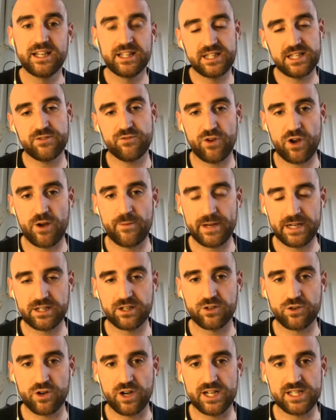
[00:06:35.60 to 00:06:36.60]
the environmental
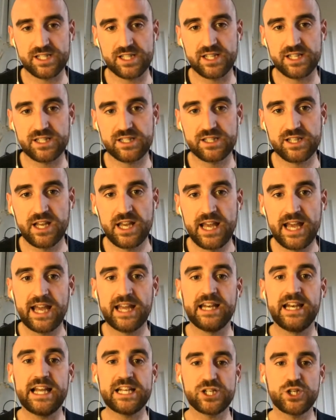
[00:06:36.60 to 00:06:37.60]
crisis
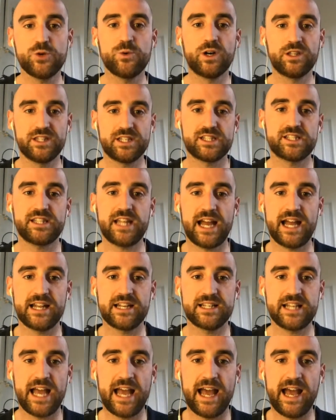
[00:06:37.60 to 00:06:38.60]
unless you
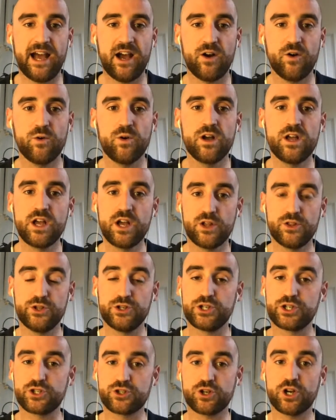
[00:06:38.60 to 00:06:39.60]
understand how the
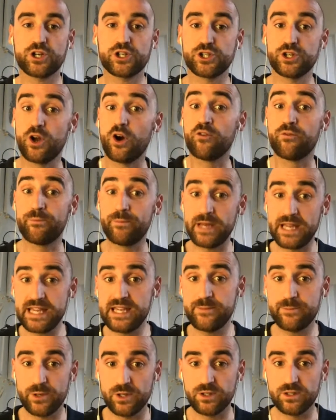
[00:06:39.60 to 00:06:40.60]
destruction of
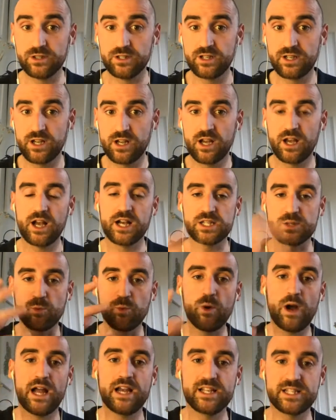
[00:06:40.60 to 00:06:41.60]
people as
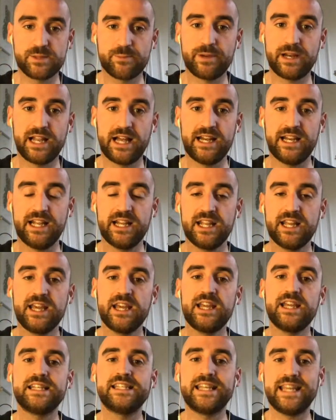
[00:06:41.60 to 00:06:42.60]
well as planet
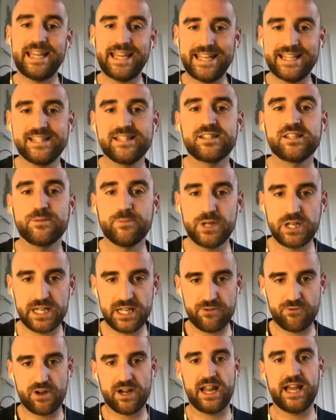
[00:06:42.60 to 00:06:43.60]
is intimately
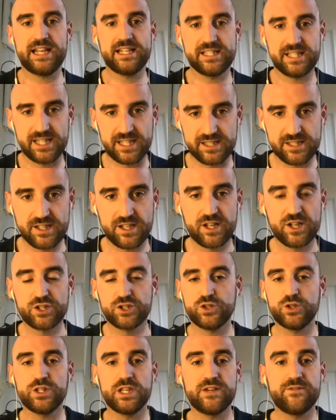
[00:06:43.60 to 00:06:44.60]
related
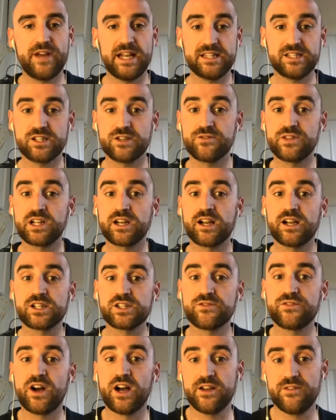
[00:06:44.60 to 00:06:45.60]
to the events of the last
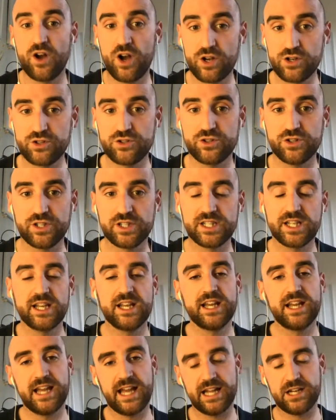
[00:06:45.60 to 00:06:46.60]
500
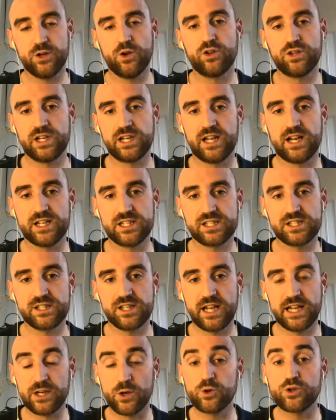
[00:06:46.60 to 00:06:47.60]
and not
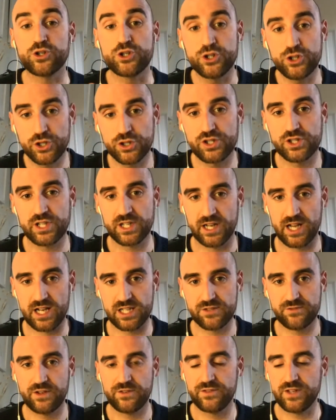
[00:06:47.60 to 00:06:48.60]
just the
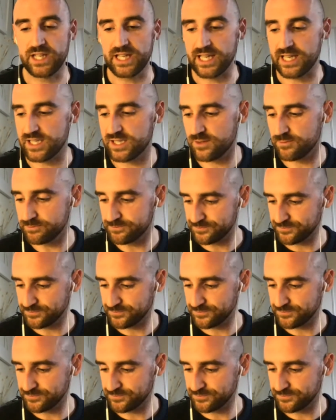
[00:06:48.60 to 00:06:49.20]
last 50 years.